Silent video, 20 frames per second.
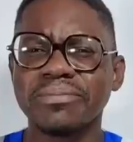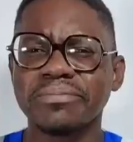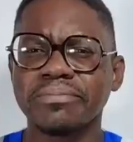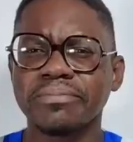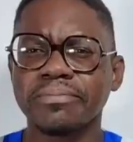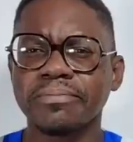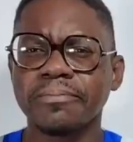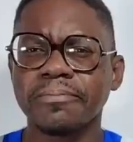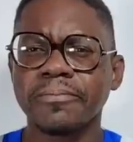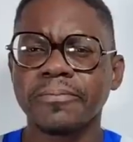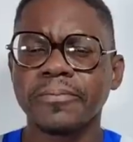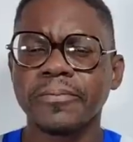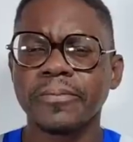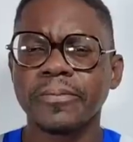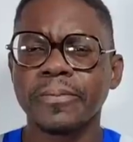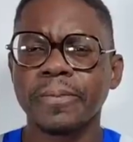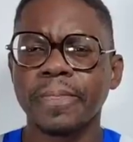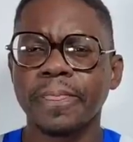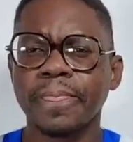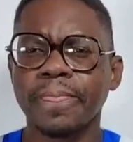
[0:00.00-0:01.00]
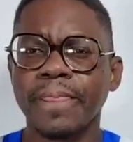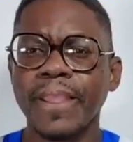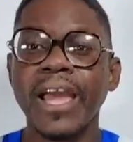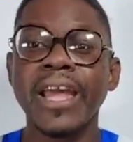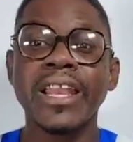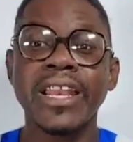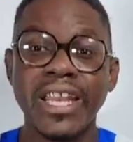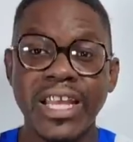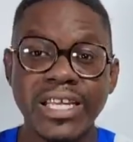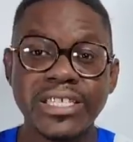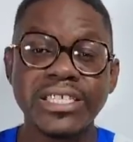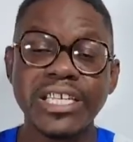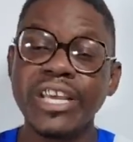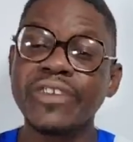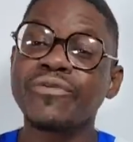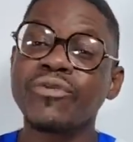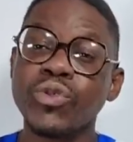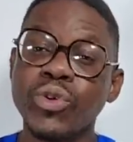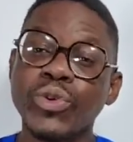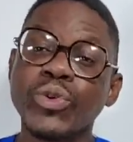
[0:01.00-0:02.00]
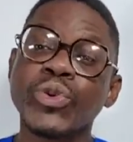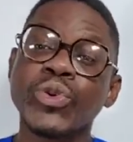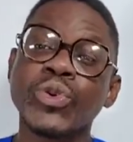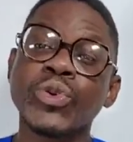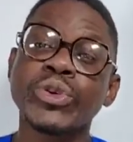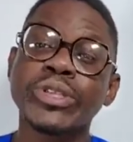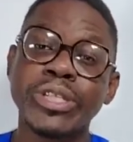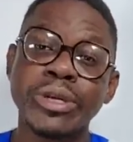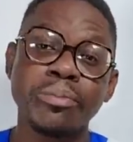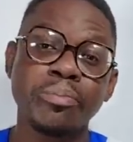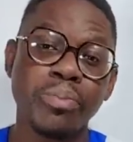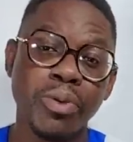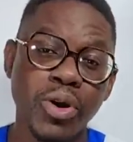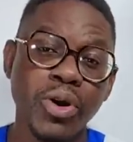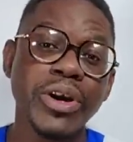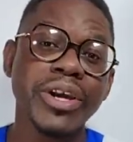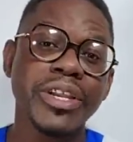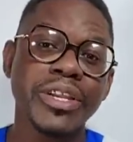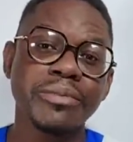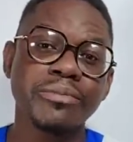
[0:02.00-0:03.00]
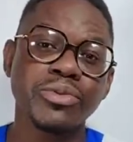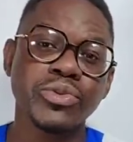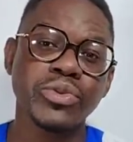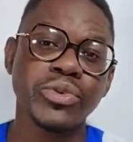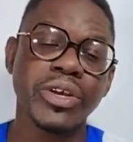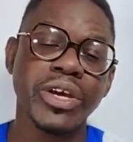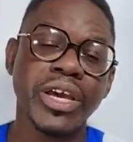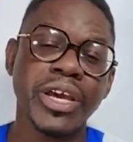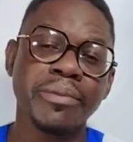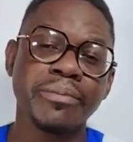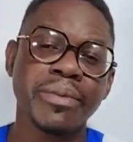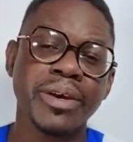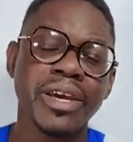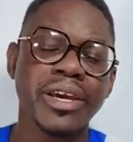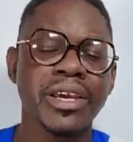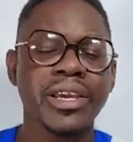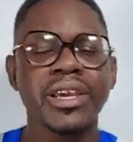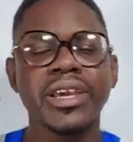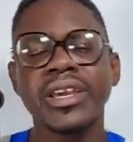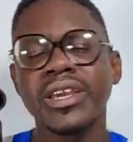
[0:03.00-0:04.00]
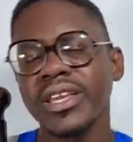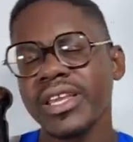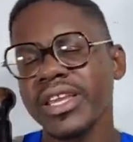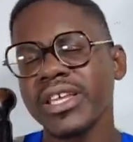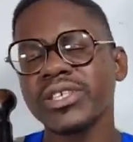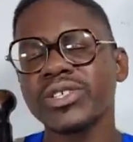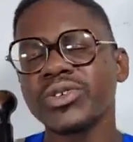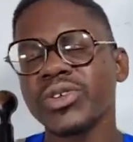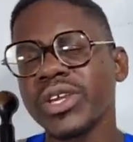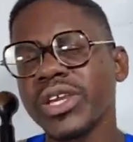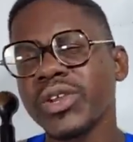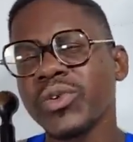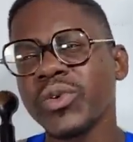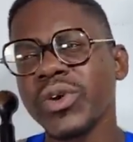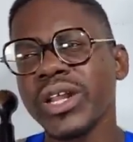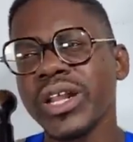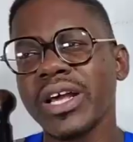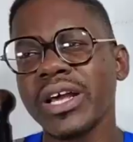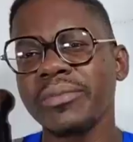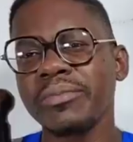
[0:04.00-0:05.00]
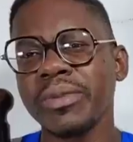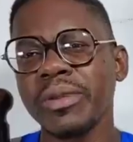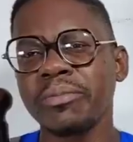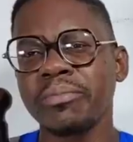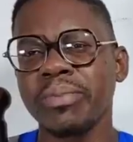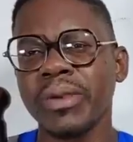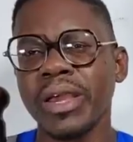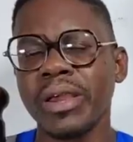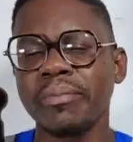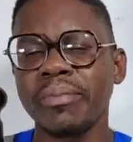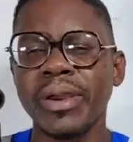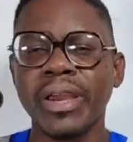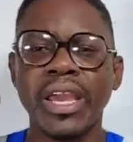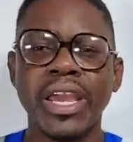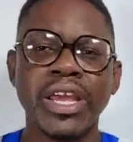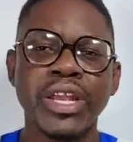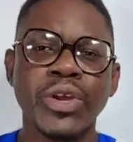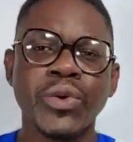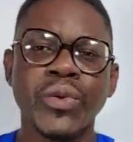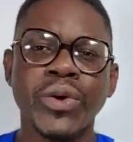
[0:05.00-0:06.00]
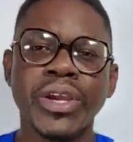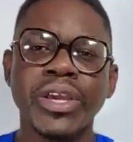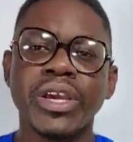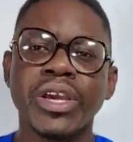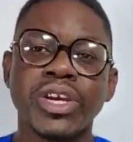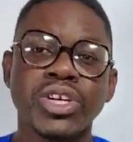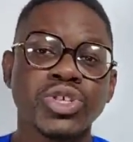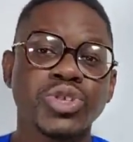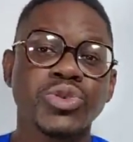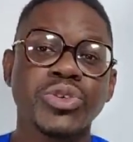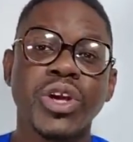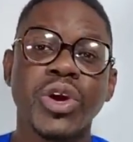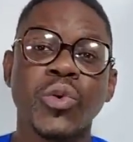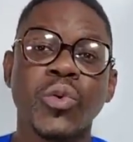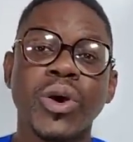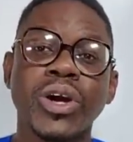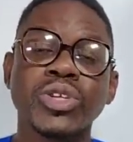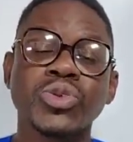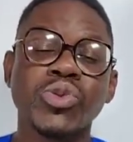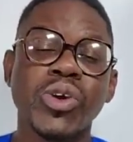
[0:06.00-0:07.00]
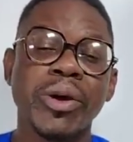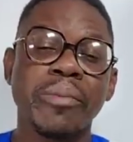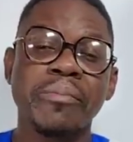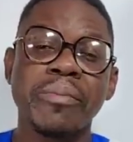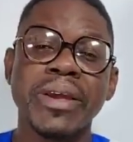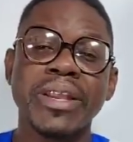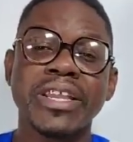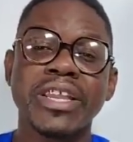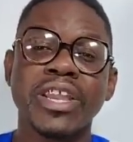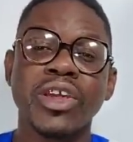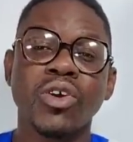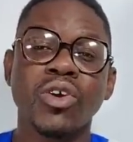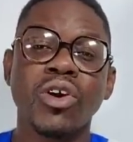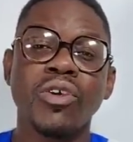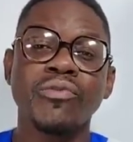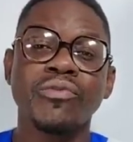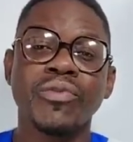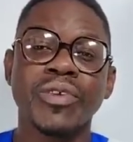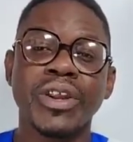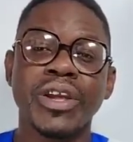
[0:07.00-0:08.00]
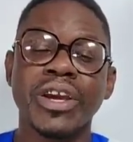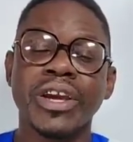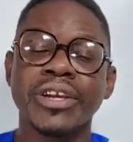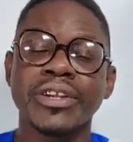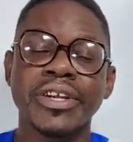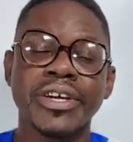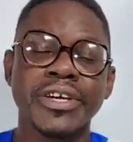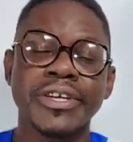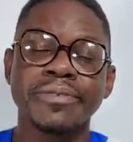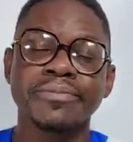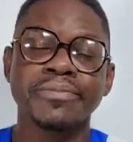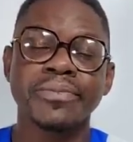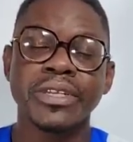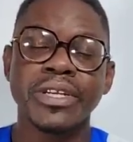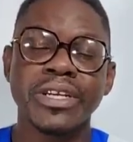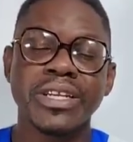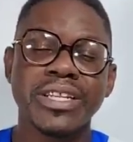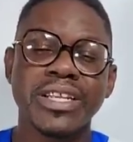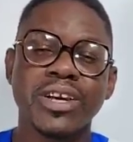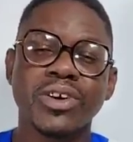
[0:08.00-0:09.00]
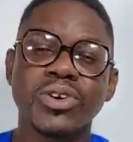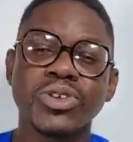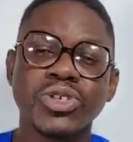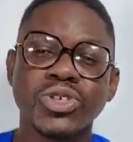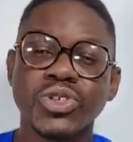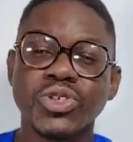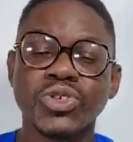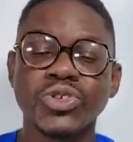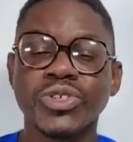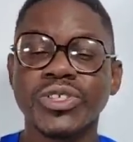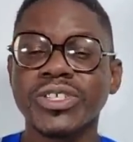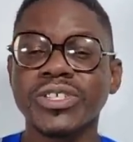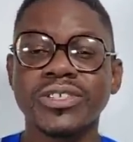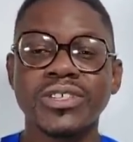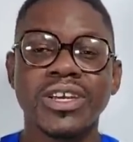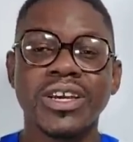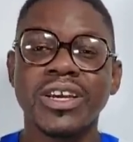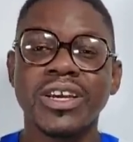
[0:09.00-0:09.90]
him? Unless if you deployed him to the MK, yes, you can welcome him back. But anyway, should they want to amend the constitution,